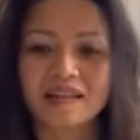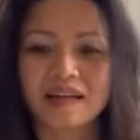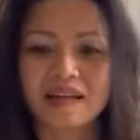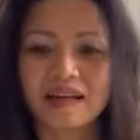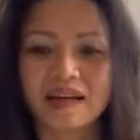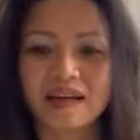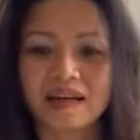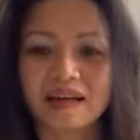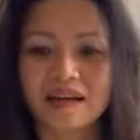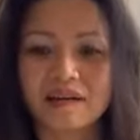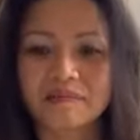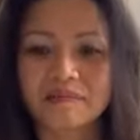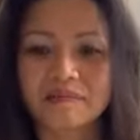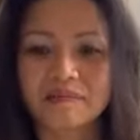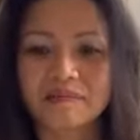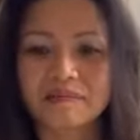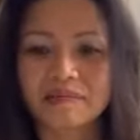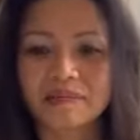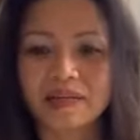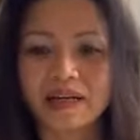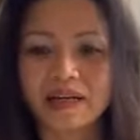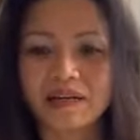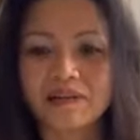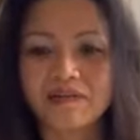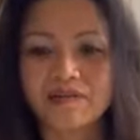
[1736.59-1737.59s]
Um,
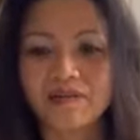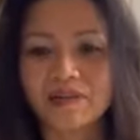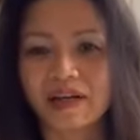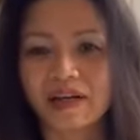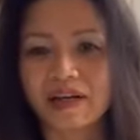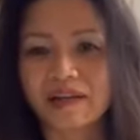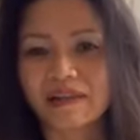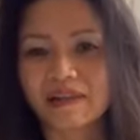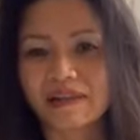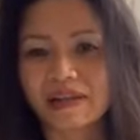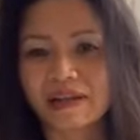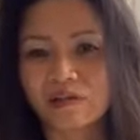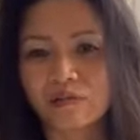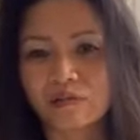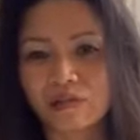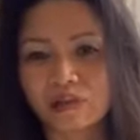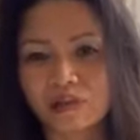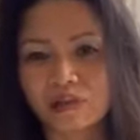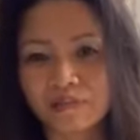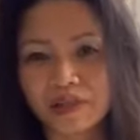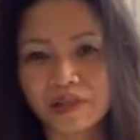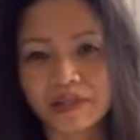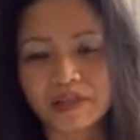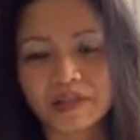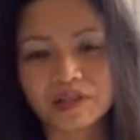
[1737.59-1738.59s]
I find that
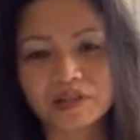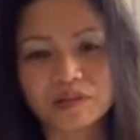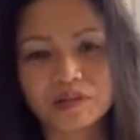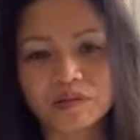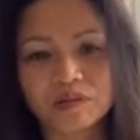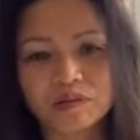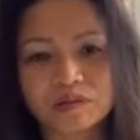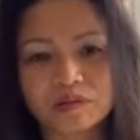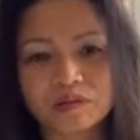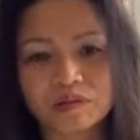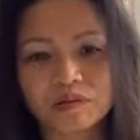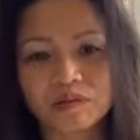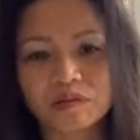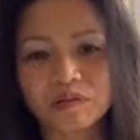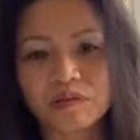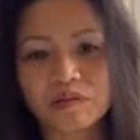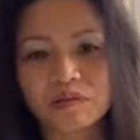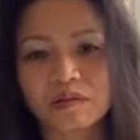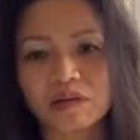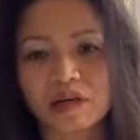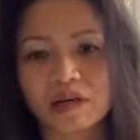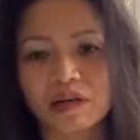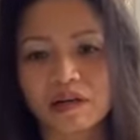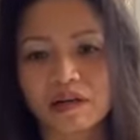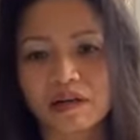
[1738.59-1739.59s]
women who
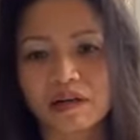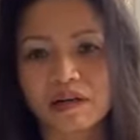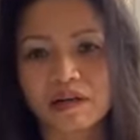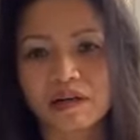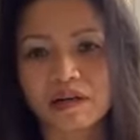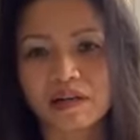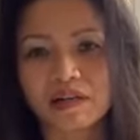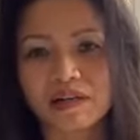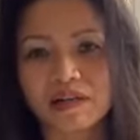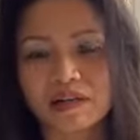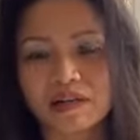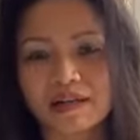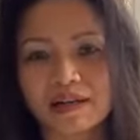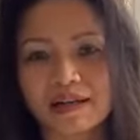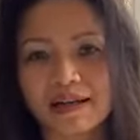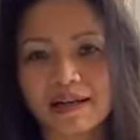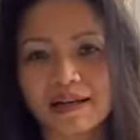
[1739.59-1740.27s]
are